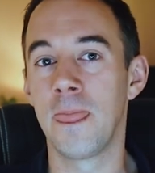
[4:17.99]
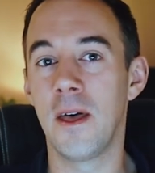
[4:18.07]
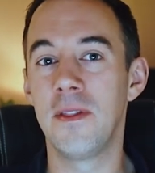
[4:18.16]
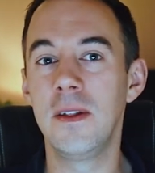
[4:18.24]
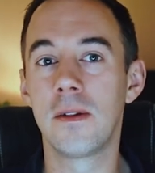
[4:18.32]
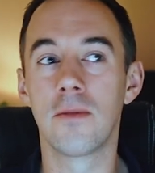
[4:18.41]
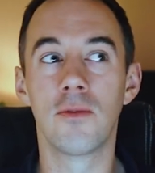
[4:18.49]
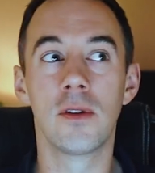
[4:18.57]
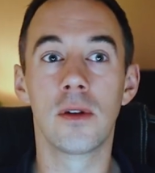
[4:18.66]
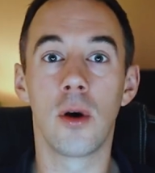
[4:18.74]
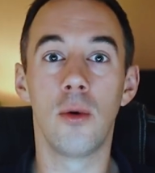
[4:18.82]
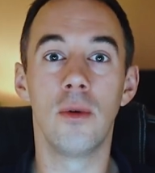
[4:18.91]
Now, these can
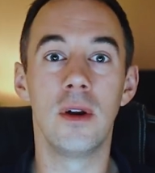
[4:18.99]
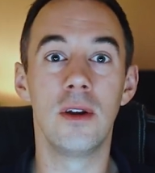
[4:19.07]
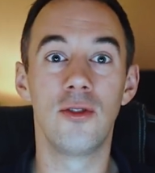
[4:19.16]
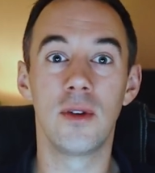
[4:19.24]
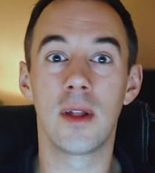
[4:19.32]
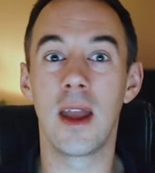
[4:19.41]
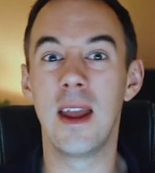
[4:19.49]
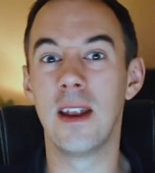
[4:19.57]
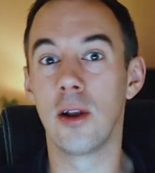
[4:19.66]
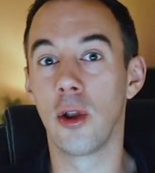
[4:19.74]
result, should we say, in